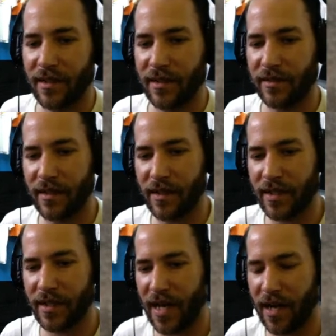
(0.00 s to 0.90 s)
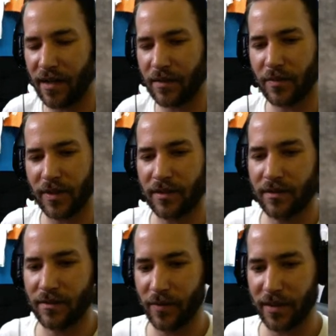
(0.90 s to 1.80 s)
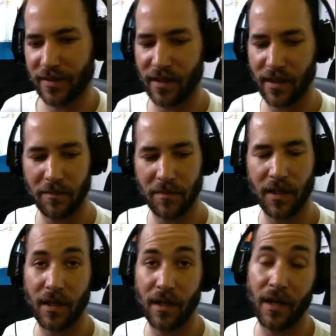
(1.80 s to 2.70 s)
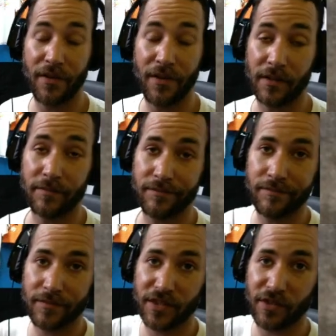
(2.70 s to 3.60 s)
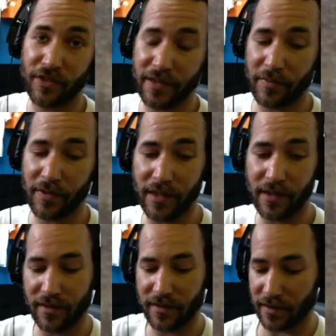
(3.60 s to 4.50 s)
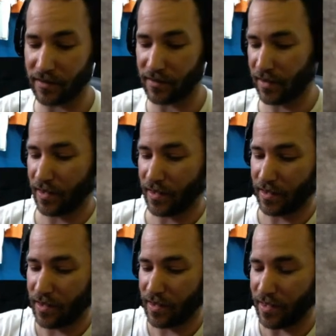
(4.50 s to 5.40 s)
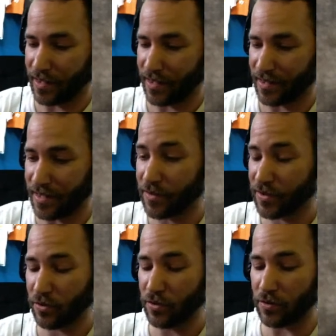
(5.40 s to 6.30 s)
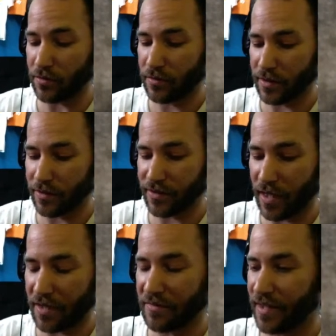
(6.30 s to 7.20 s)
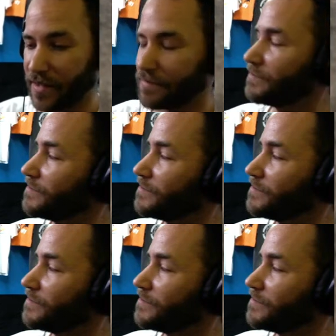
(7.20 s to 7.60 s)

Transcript: Nerded out with with some uh, other screen printers, and uh, it was cool. It was a lot of fun.